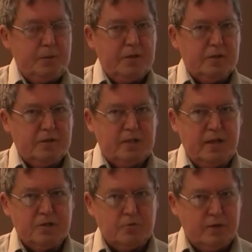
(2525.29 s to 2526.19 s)
Peter
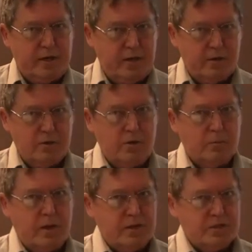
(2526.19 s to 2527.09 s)
says, were carried along
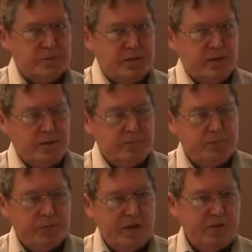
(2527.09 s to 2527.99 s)
by the Spirit,
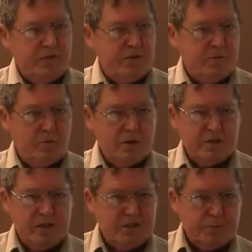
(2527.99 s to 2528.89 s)
if the
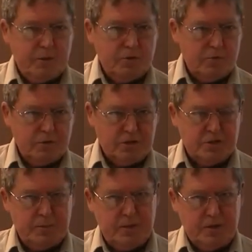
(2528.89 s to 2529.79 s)
words they spoke were the
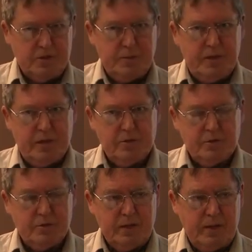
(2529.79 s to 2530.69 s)
Spirit speaking
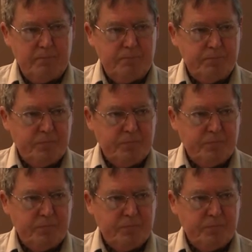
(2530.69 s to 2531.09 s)
through them?